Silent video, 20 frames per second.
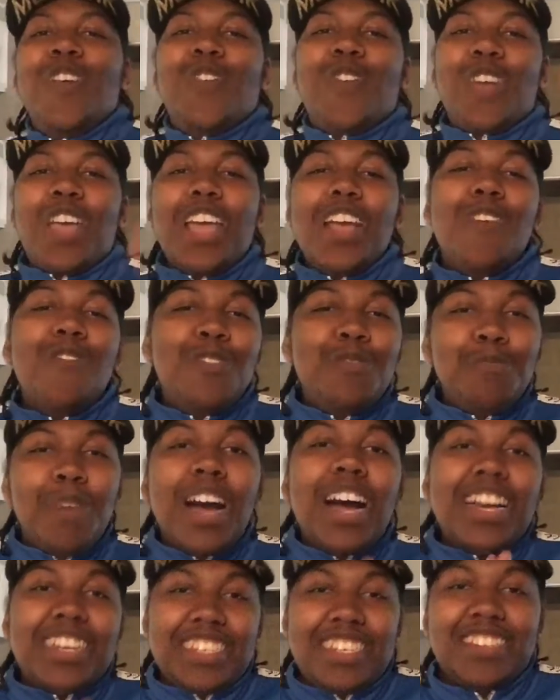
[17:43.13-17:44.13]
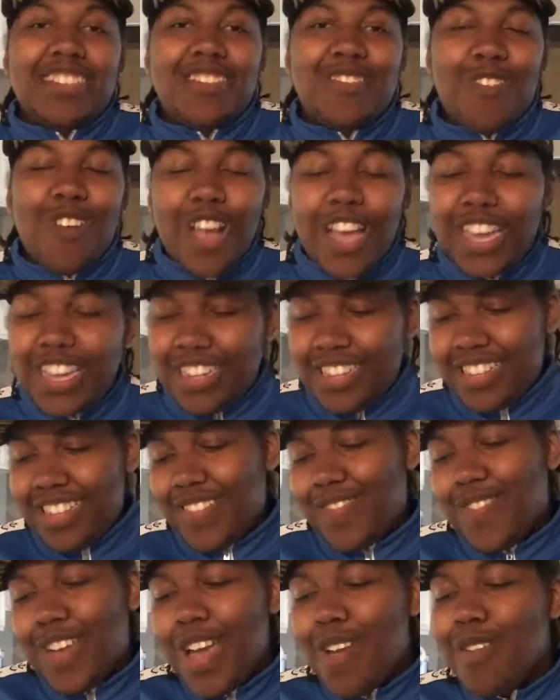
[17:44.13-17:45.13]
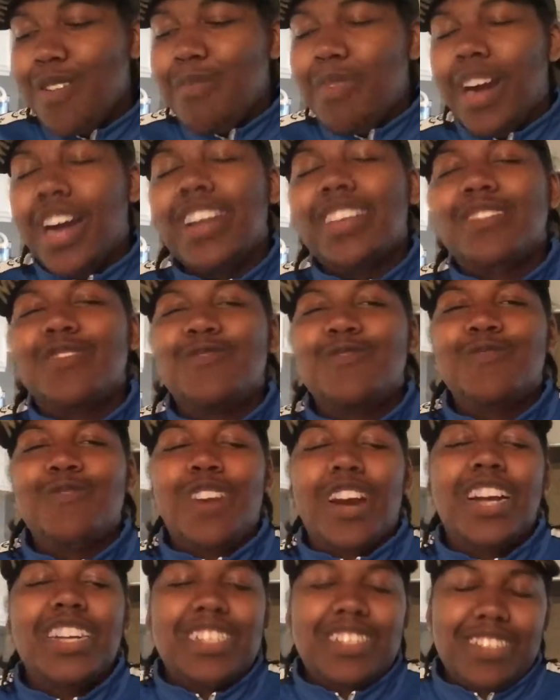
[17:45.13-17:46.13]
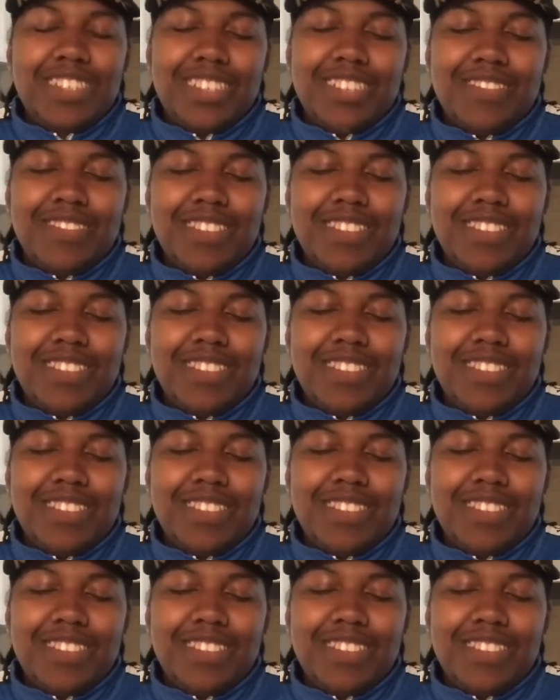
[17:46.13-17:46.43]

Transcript: For everybody, right? For everybody who watched,